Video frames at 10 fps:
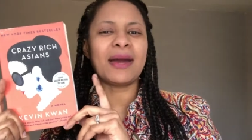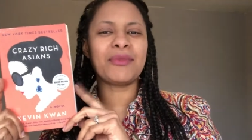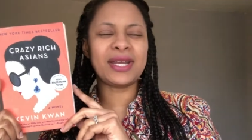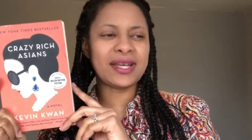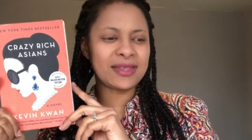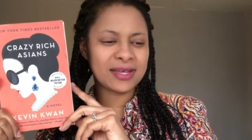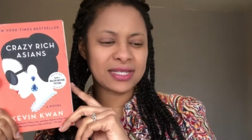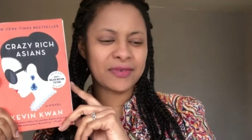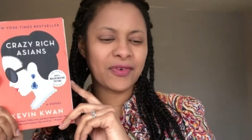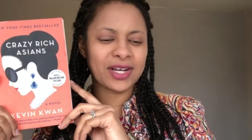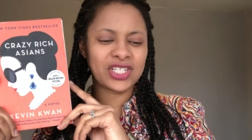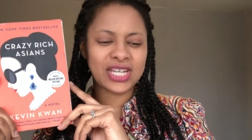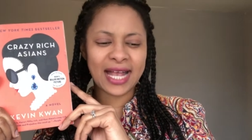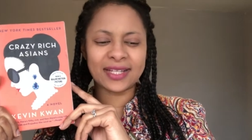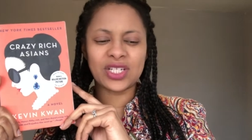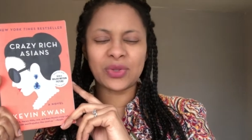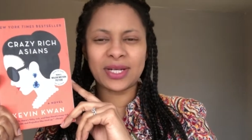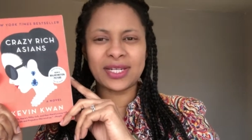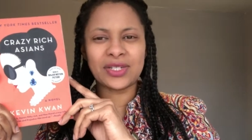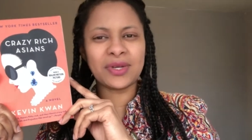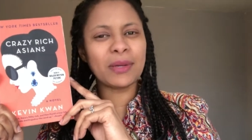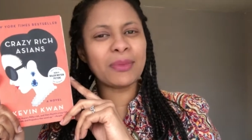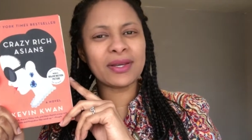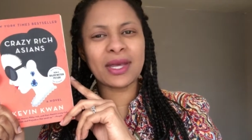I'm reading this for a challenge where I need to read a book